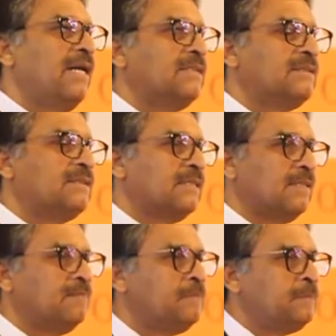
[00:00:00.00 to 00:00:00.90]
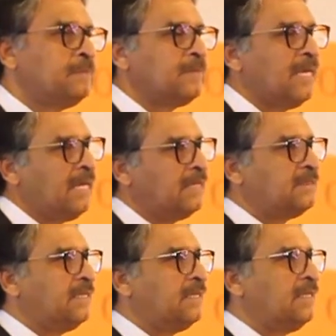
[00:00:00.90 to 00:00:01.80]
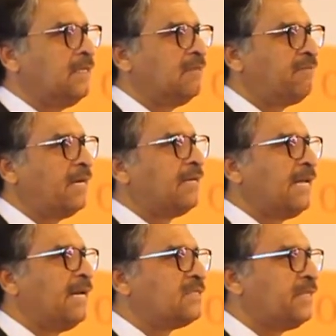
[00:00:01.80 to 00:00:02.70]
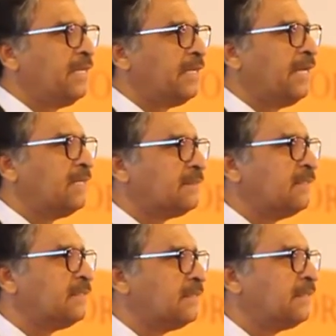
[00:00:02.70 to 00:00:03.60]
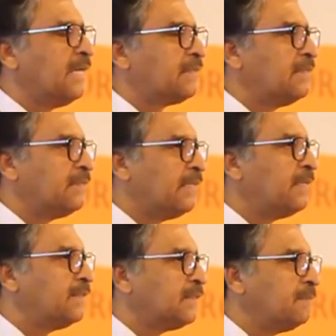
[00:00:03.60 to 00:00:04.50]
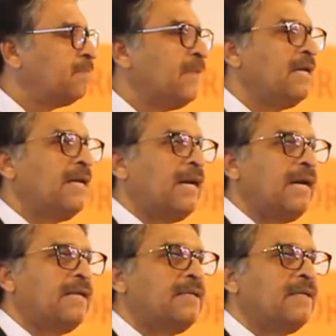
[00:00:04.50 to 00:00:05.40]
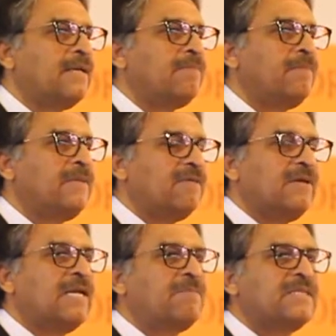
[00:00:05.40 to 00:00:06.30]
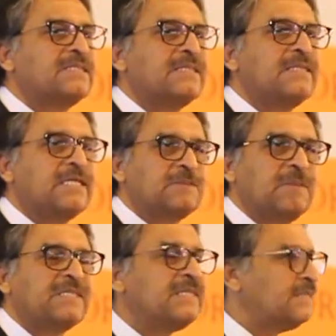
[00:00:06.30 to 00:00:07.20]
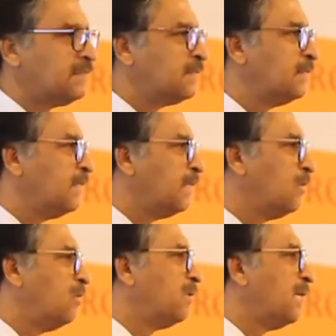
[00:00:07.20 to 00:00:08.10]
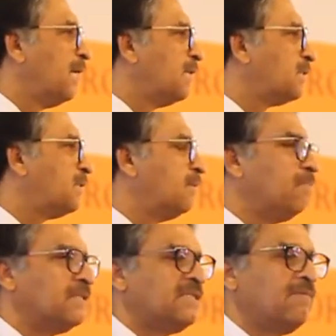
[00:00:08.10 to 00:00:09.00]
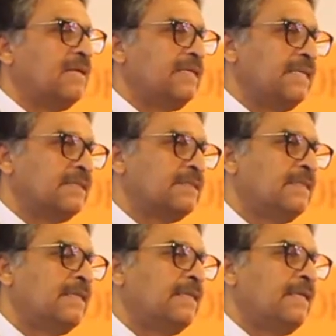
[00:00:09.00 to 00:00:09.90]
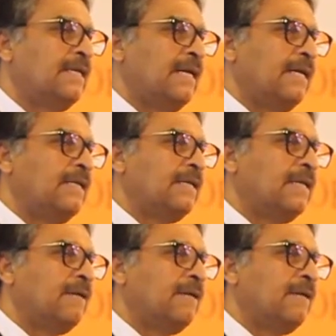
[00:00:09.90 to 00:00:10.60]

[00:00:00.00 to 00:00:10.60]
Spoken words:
as the frontline state against this international terrorism, had developed a certain expertise over the last several years, and